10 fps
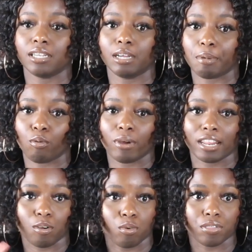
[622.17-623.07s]
My
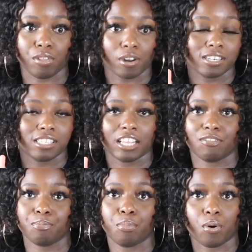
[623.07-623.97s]
weight at
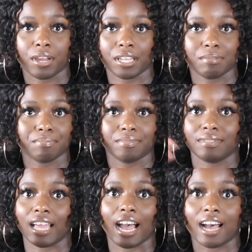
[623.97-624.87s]
137.9,
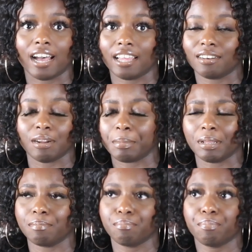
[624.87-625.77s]
I
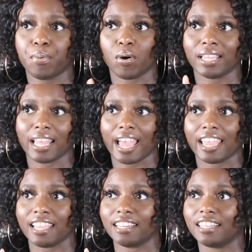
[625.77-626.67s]
mean
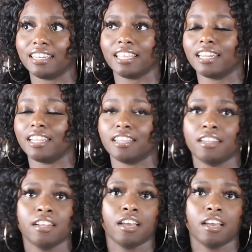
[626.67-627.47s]
0.8, and then